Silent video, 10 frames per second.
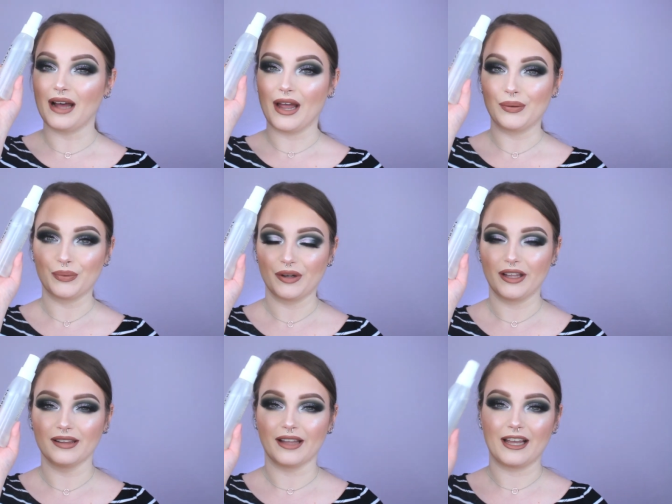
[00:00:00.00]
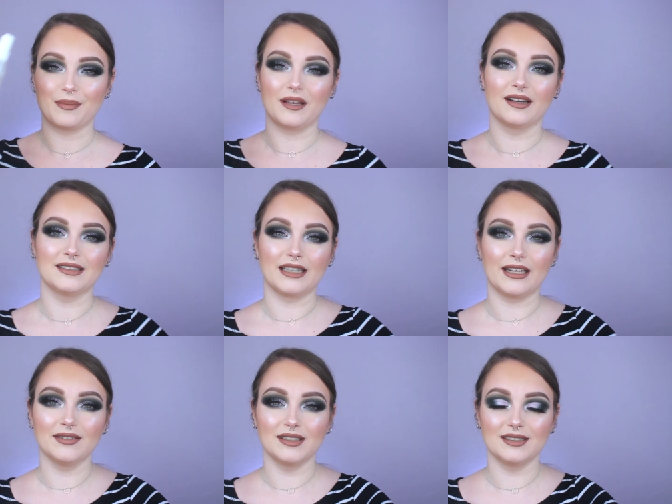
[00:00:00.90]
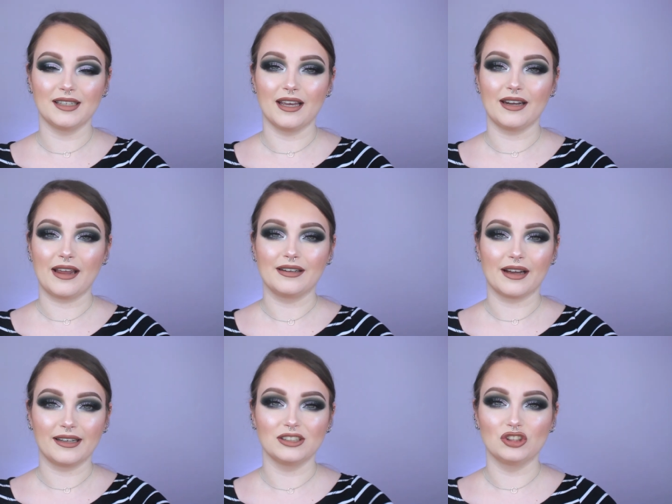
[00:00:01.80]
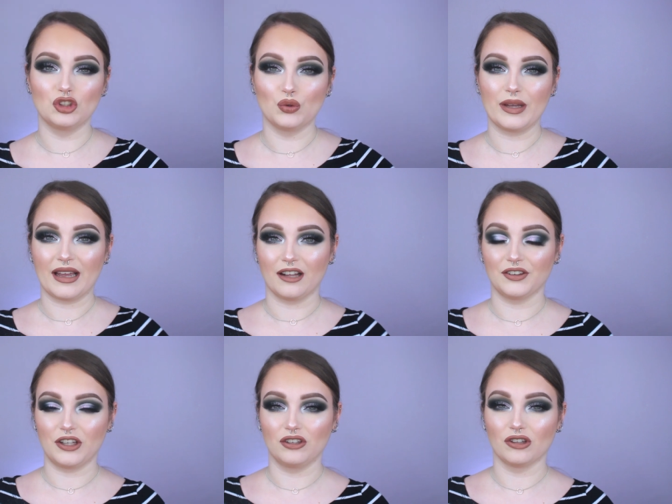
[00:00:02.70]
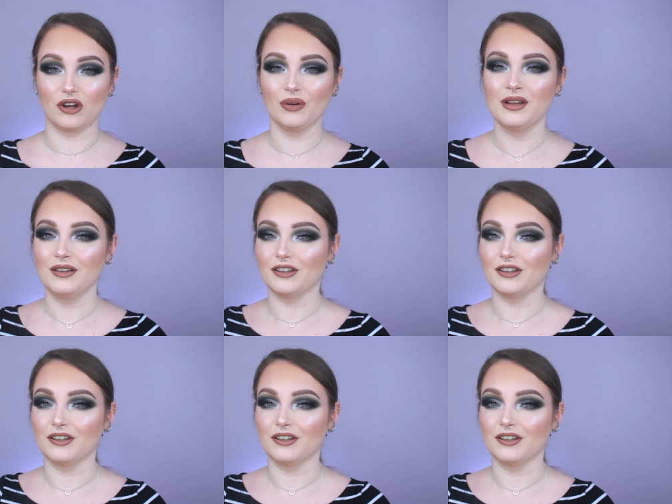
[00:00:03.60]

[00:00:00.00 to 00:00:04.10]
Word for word: I really like because it gives the skin a nice, dewy, healthy glow.